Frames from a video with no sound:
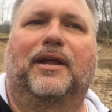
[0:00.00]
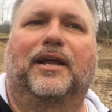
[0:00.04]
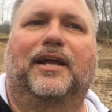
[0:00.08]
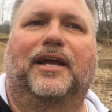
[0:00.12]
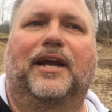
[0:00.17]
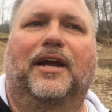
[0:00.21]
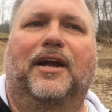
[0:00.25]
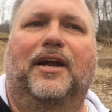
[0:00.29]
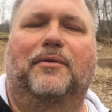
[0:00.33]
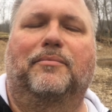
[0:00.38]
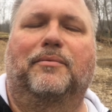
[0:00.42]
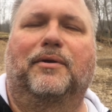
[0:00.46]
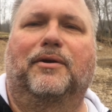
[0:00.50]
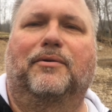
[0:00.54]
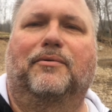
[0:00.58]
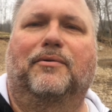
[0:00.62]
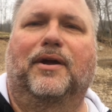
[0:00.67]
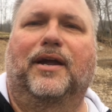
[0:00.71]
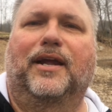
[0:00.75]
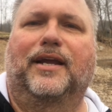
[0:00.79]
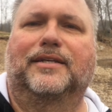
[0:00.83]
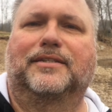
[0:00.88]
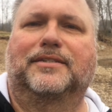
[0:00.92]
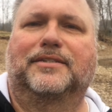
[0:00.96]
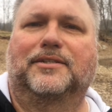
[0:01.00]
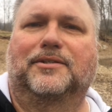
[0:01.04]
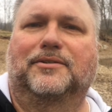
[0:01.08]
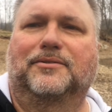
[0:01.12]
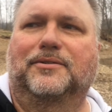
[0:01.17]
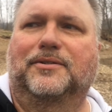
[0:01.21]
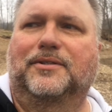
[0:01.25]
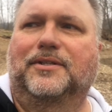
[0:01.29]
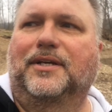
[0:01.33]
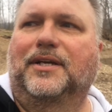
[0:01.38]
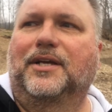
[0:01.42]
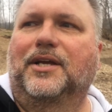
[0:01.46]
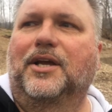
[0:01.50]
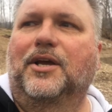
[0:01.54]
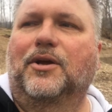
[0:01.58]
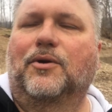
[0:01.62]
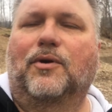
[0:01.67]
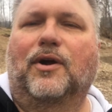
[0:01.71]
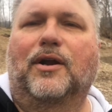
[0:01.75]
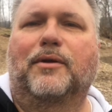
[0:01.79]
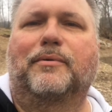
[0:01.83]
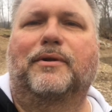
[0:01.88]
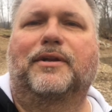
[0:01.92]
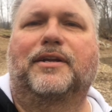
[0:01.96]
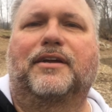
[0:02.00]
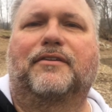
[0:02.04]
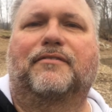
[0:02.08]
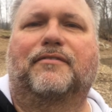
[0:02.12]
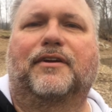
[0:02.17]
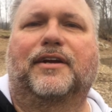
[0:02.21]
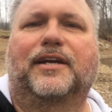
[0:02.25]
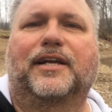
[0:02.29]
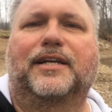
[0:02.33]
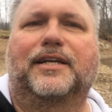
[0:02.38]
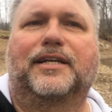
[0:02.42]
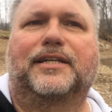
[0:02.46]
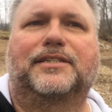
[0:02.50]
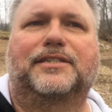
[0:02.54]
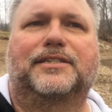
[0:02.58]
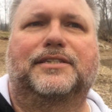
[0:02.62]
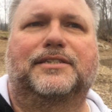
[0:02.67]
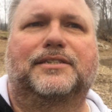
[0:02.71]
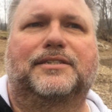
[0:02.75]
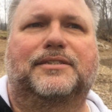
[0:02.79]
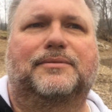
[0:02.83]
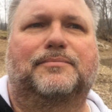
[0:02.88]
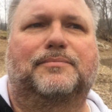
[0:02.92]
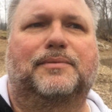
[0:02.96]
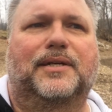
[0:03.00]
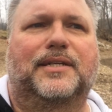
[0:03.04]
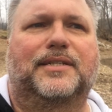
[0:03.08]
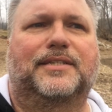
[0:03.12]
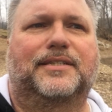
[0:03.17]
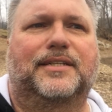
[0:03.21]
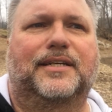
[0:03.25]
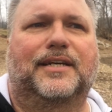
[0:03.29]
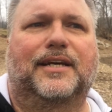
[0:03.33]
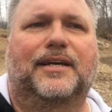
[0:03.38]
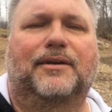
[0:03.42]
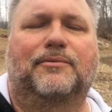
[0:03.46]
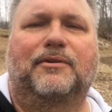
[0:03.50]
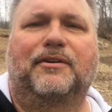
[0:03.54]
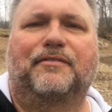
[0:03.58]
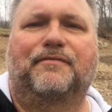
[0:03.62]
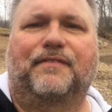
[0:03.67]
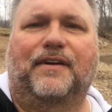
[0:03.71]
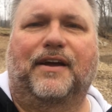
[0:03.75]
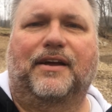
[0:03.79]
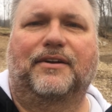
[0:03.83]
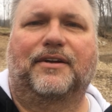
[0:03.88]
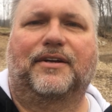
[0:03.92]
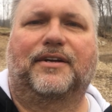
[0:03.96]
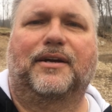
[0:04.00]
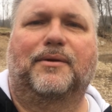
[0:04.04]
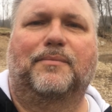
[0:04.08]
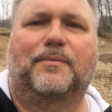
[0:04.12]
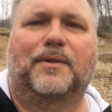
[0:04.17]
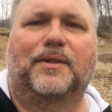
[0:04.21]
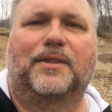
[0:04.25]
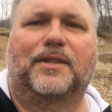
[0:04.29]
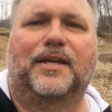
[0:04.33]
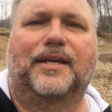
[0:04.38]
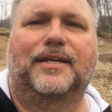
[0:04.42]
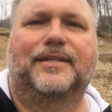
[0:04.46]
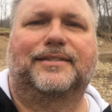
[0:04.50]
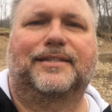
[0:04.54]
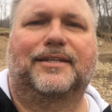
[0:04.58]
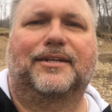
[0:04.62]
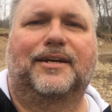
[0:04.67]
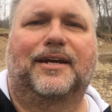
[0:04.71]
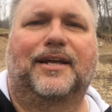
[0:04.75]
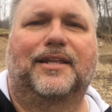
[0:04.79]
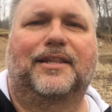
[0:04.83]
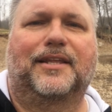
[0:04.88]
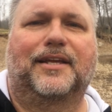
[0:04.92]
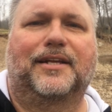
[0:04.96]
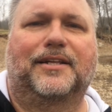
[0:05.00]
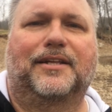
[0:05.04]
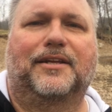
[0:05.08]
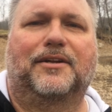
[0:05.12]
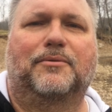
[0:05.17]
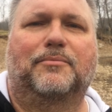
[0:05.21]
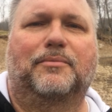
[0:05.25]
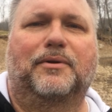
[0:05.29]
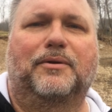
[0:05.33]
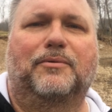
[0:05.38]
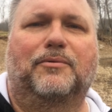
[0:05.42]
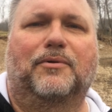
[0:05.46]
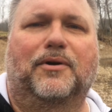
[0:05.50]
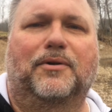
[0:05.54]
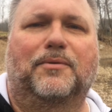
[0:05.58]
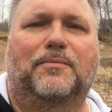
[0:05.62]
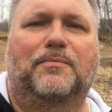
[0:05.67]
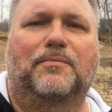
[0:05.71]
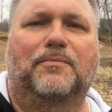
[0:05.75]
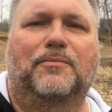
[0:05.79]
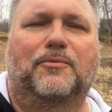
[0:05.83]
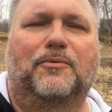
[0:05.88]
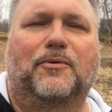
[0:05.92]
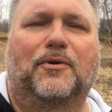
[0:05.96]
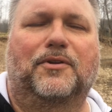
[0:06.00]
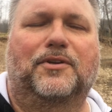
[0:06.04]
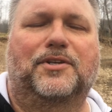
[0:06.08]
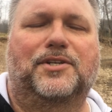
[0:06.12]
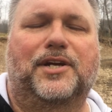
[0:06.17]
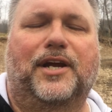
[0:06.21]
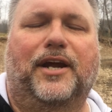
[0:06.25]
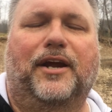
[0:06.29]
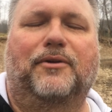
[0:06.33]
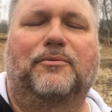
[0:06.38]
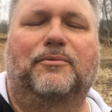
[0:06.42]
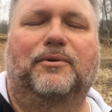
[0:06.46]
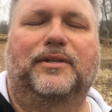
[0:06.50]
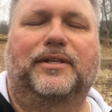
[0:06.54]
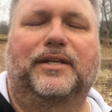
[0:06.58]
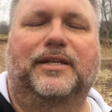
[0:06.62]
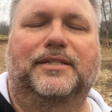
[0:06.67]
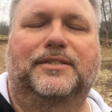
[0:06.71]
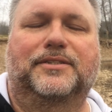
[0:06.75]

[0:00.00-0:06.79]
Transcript: It carried me away. So quite a bit different conditions, but uh, we found a couple of things here I think that'll be worth, worth sharing with you.